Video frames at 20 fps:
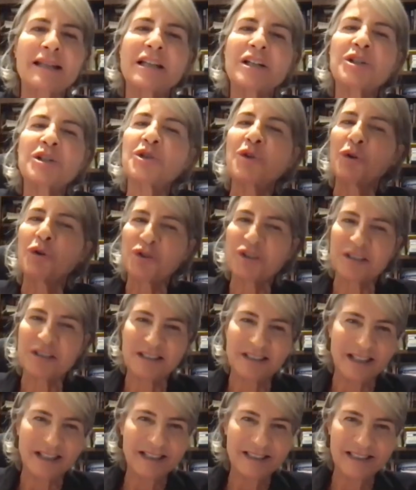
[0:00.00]

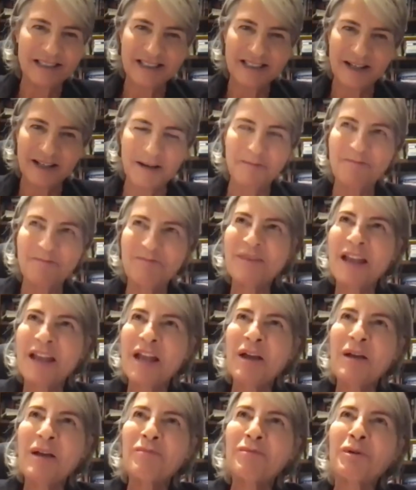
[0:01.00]
exhausted its
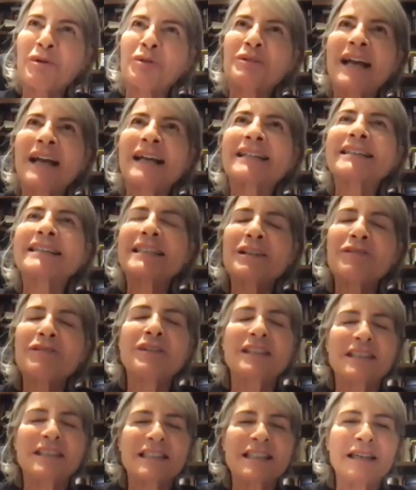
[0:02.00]

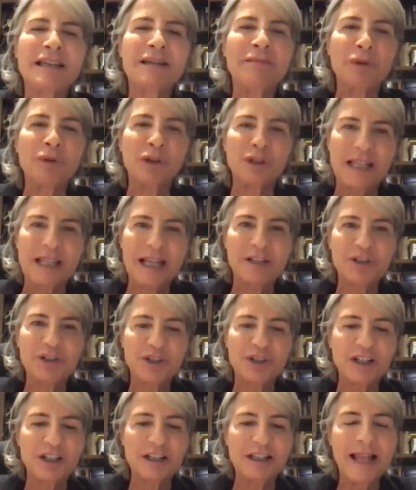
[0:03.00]
productivity
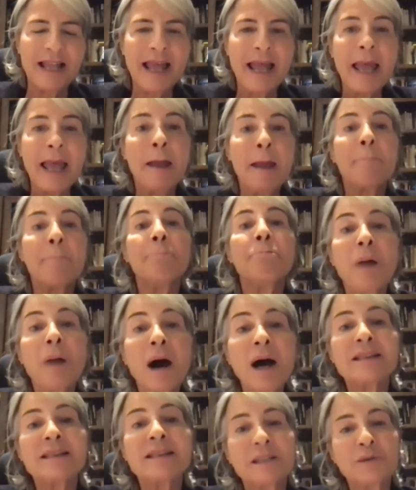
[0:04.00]
potential,
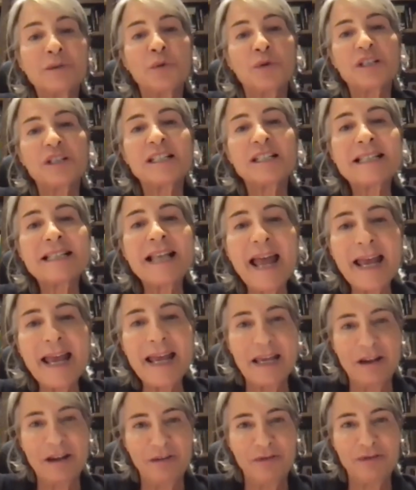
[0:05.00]
but it was
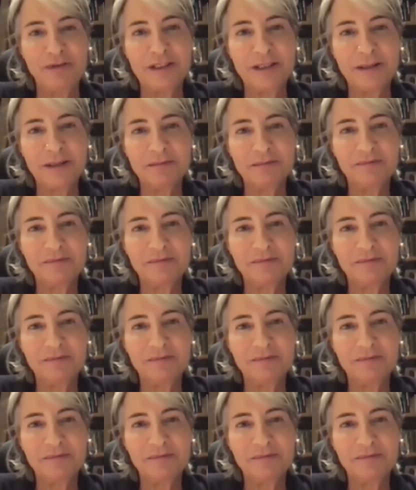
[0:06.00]
saved